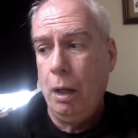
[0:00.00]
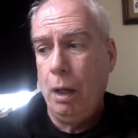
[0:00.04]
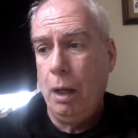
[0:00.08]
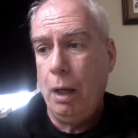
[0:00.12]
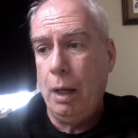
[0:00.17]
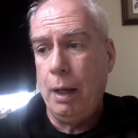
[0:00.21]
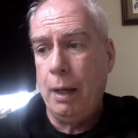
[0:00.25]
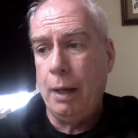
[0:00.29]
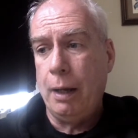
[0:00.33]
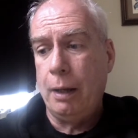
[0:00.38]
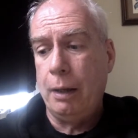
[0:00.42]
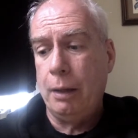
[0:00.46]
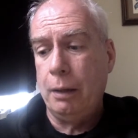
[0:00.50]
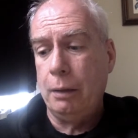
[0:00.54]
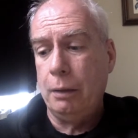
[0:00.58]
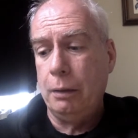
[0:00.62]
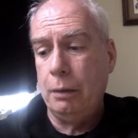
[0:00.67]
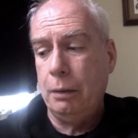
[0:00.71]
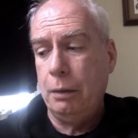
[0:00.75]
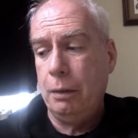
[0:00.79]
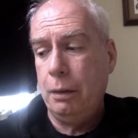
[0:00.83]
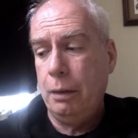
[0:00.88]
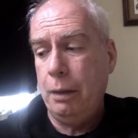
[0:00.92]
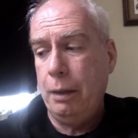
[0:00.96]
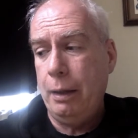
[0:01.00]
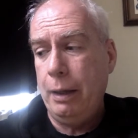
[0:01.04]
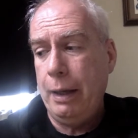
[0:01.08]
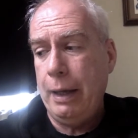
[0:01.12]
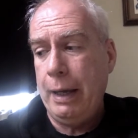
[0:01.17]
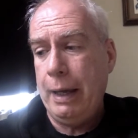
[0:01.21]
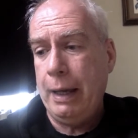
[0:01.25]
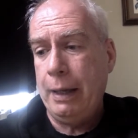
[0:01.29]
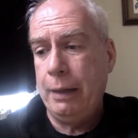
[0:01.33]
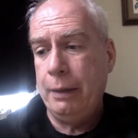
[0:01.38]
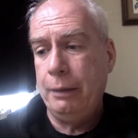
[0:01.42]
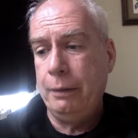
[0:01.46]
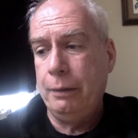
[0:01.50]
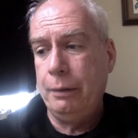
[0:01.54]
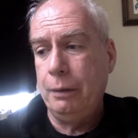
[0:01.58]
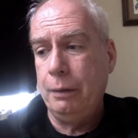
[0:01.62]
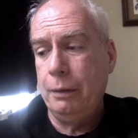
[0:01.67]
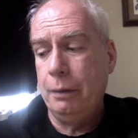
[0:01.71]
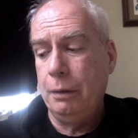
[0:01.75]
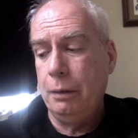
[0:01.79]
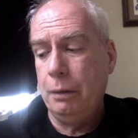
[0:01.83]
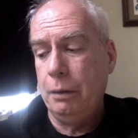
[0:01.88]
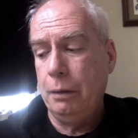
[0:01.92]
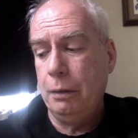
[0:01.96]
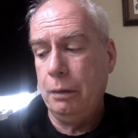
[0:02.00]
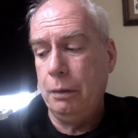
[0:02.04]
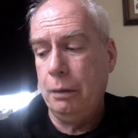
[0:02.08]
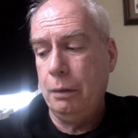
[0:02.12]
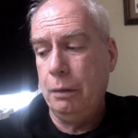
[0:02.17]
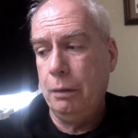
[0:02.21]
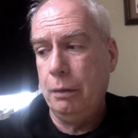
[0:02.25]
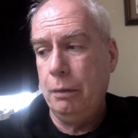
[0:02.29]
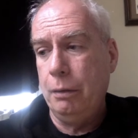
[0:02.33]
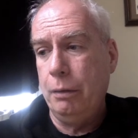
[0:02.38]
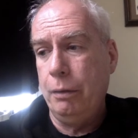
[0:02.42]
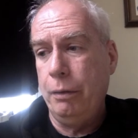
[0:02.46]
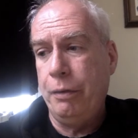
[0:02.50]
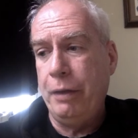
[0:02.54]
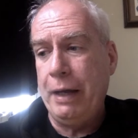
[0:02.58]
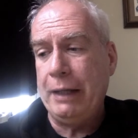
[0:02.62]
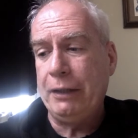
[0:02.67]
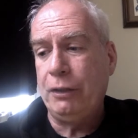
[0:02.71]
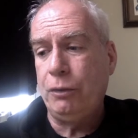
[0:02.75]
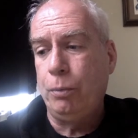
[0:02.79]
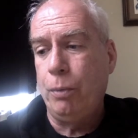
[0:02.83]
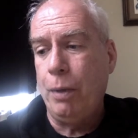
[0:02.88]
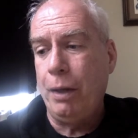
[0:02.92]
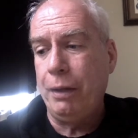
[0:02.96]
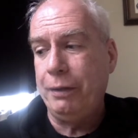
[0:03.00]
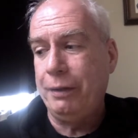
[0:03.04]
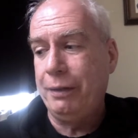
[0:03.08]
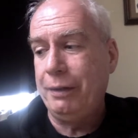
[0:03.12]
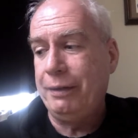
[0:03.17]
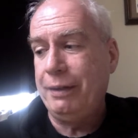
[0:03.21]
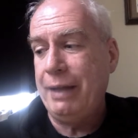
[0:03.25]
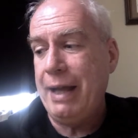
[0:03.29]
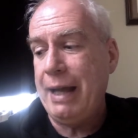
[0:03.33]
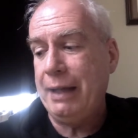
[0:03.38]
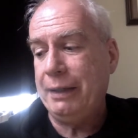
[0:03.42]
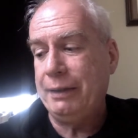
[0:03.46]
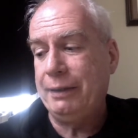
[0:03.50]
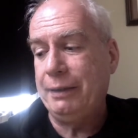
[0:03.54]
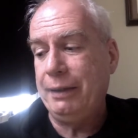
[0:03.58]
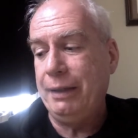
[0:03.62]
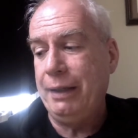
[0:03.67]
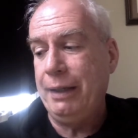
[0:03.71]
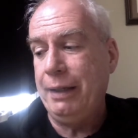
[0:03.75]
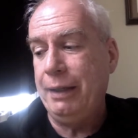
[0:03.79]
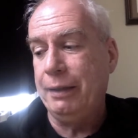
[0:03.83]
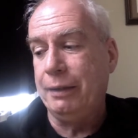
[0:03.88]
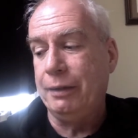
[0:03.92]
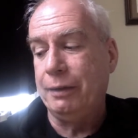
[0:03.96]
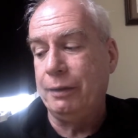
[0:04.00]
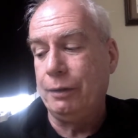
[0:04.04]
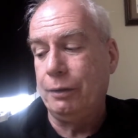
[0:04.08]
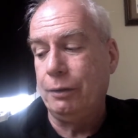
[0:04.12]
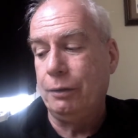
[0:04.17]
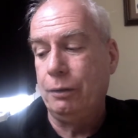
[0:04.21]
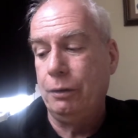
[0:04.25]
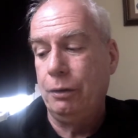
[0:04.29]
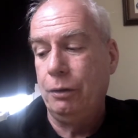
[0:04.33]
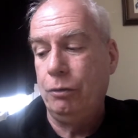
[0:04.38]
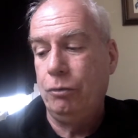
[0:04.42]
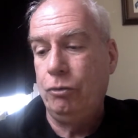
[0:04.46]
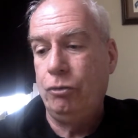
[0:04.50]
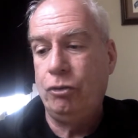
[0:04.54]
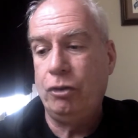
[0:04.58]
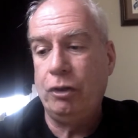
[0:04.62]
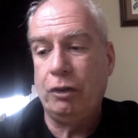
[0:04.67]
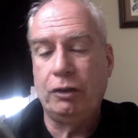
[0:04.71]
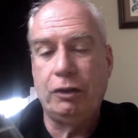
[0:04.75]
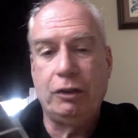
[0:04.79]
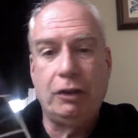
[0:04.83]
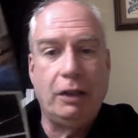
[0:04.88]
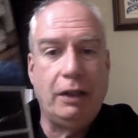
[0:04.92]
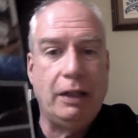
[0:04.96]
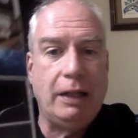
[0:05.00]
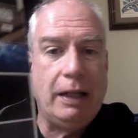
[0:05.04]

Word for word: Uh, and that's what the text is just